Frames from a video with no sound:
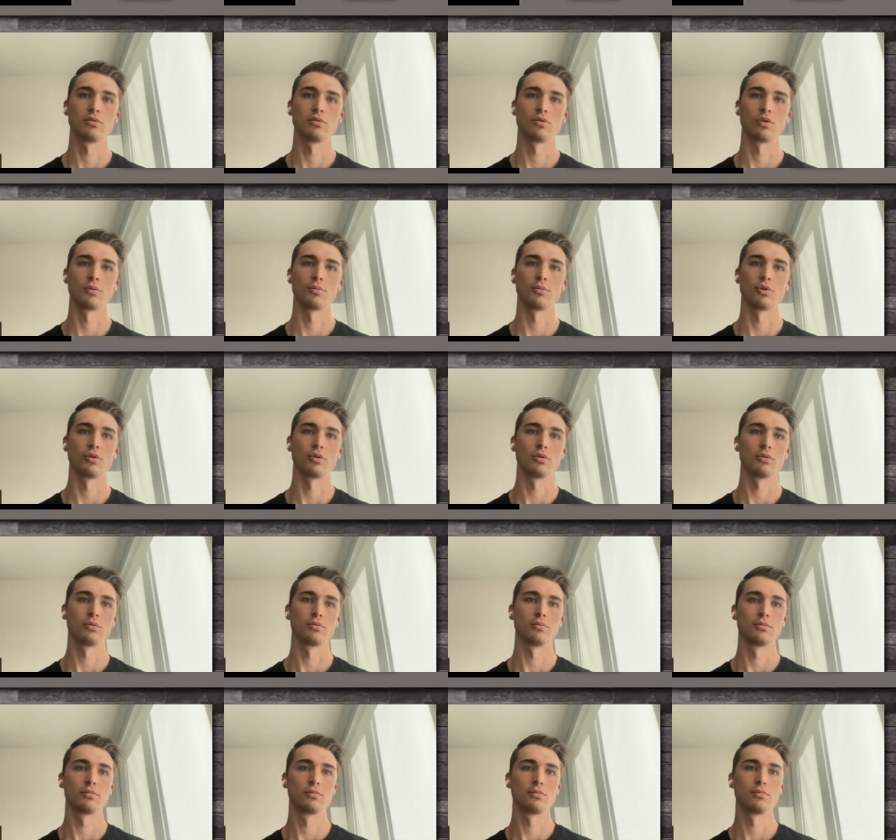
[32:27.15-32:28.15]

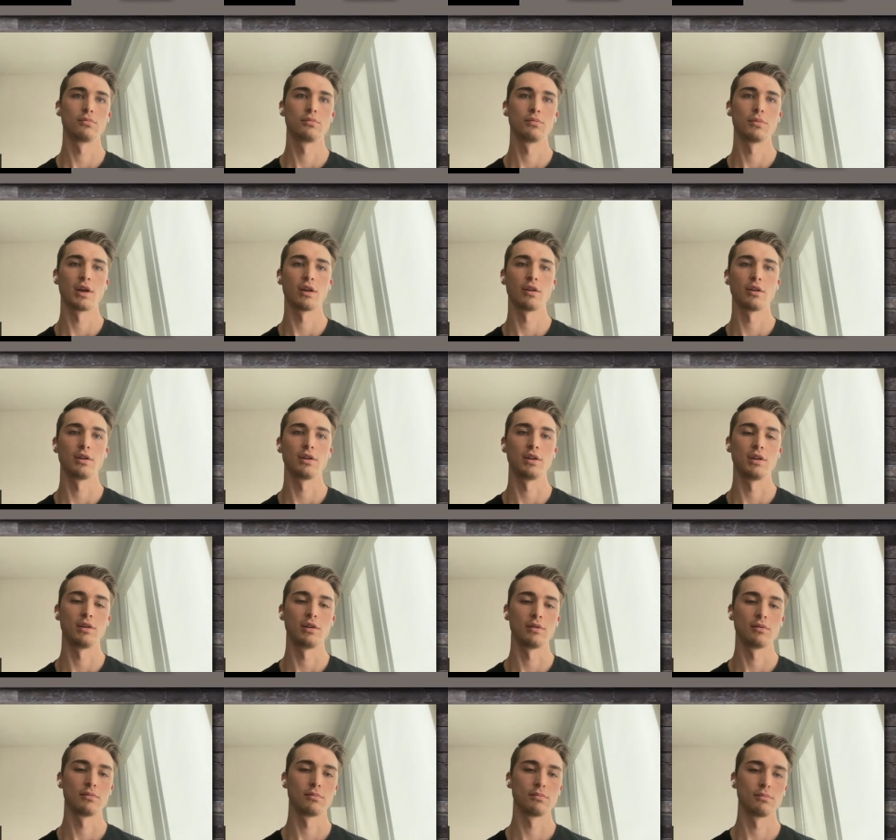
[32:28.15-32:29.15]
normal
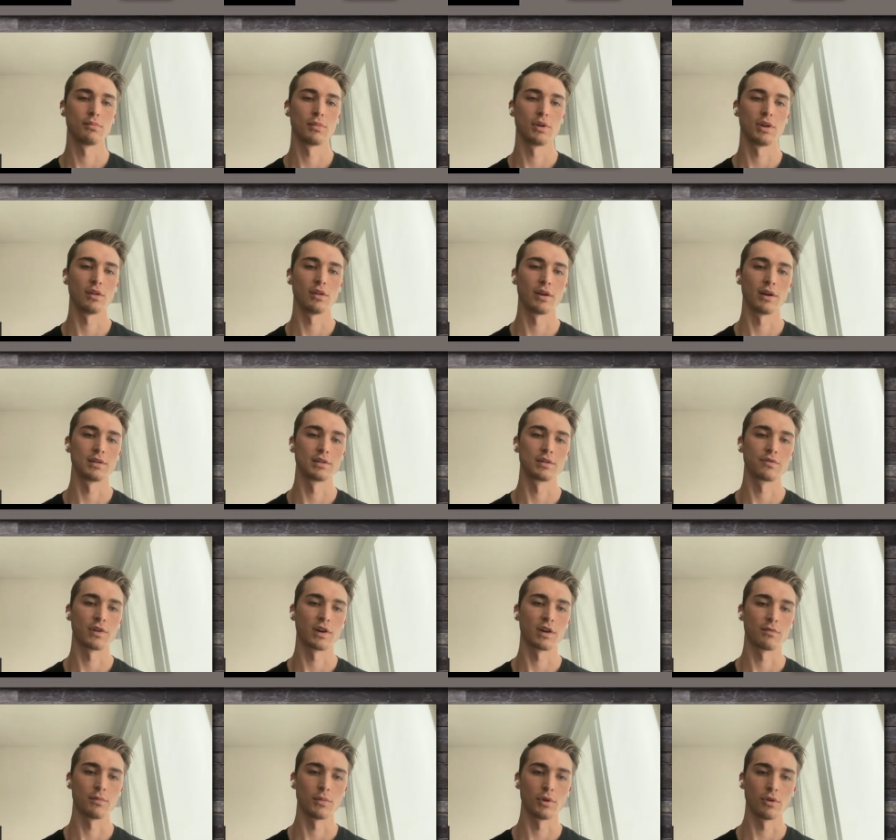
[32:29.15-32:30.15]
LED mini lights,
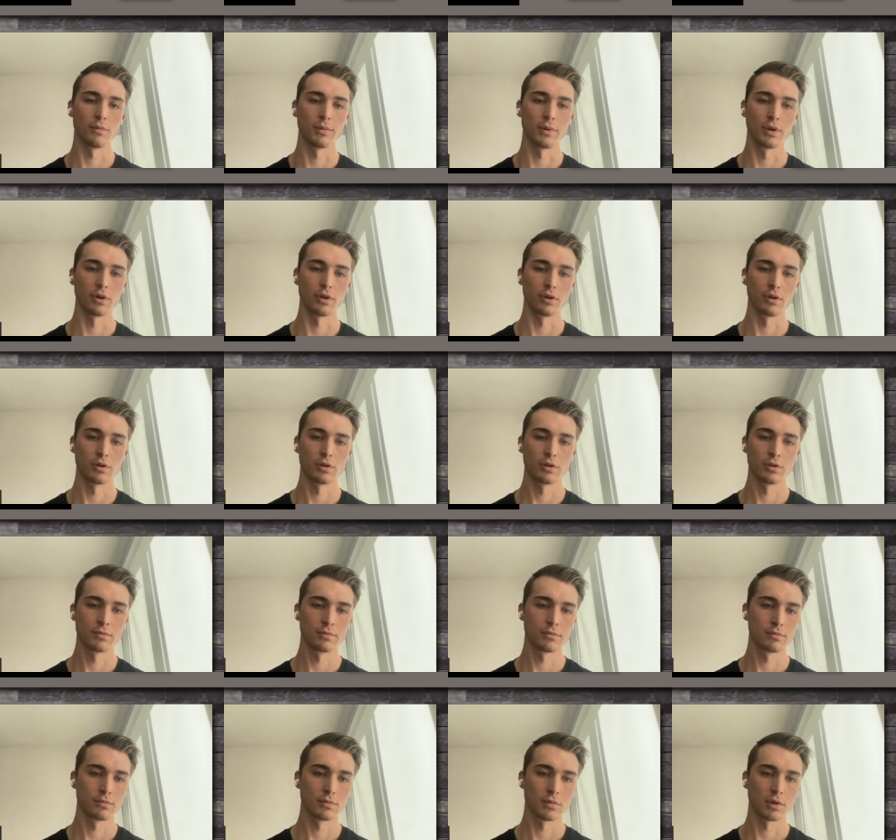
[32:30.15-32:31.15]
5mm,
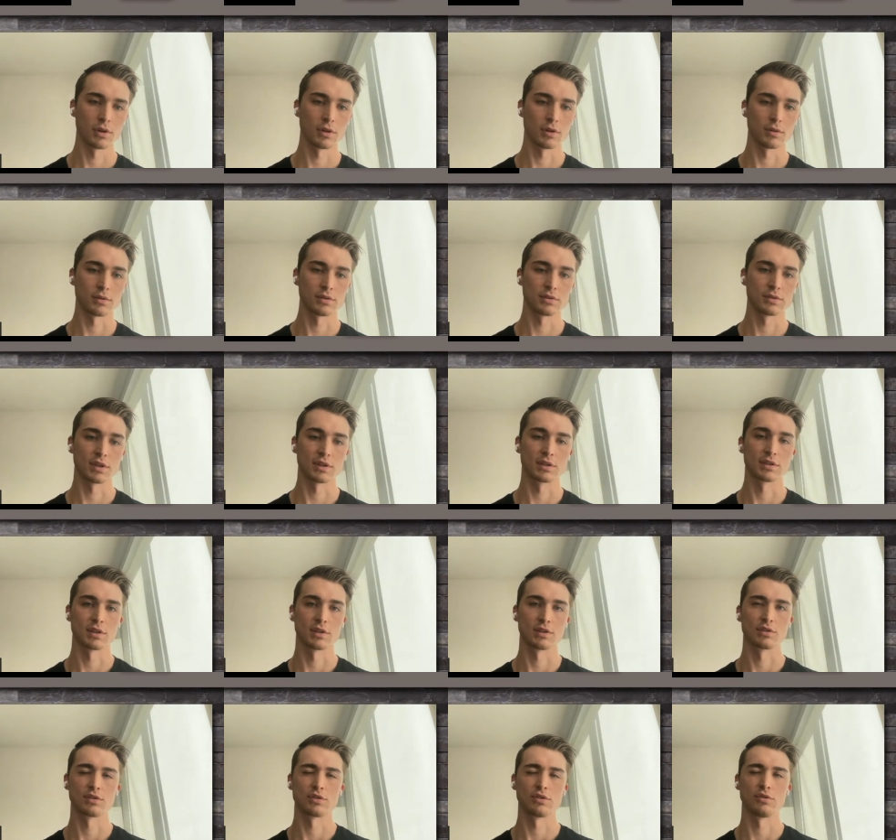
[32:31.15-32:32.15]

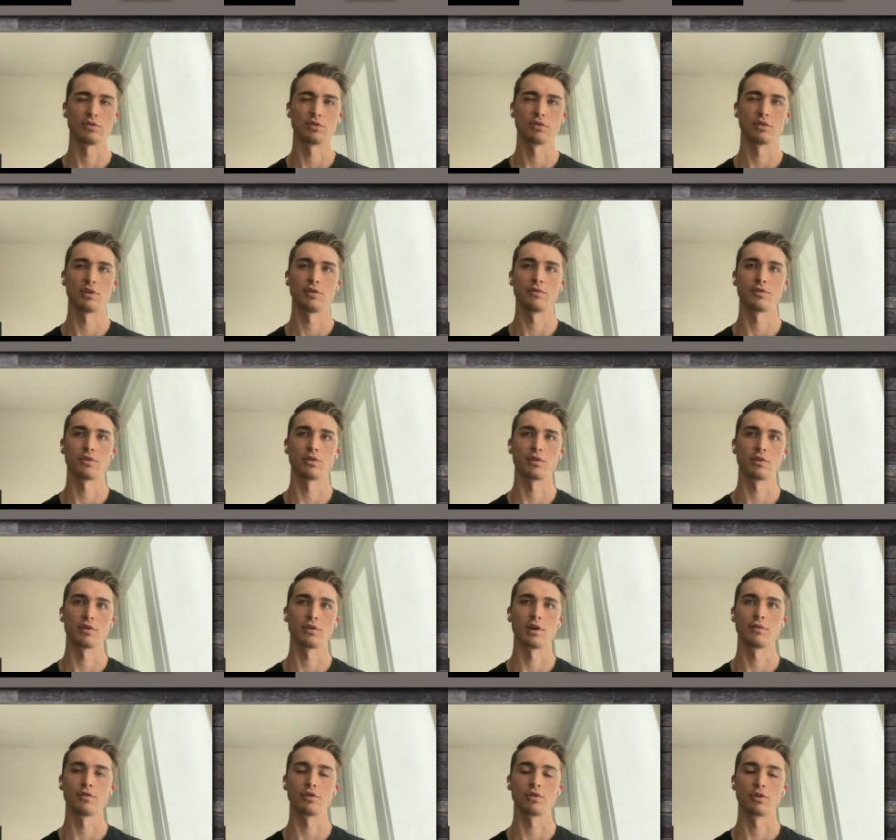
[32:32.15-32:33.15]
6-inch usually for
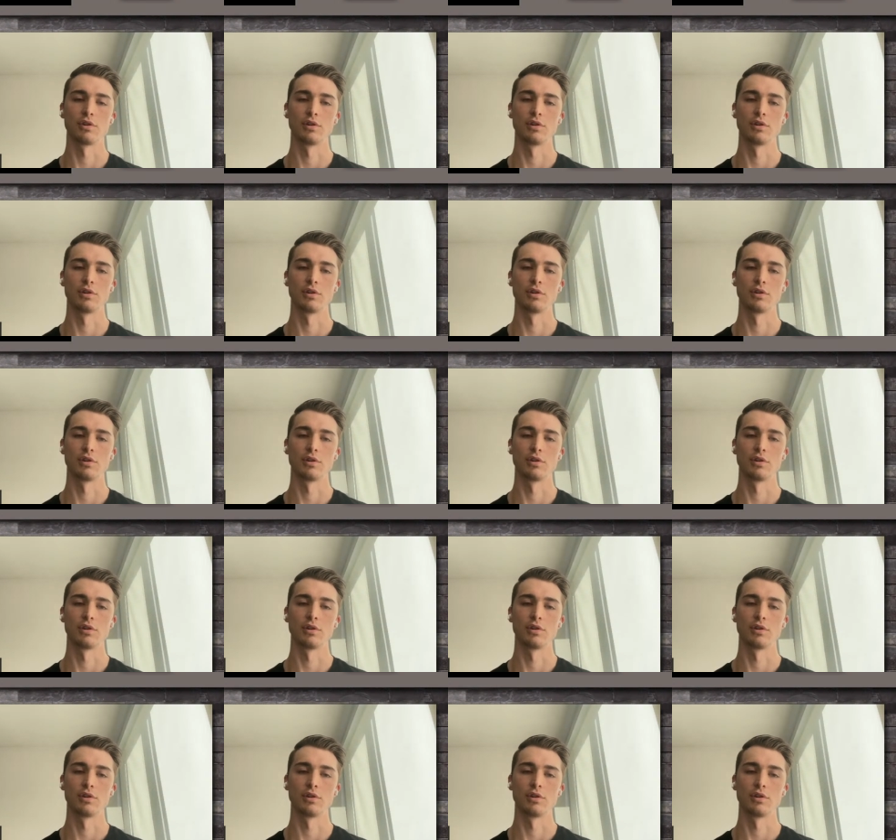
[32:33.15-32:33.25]
the evergreen.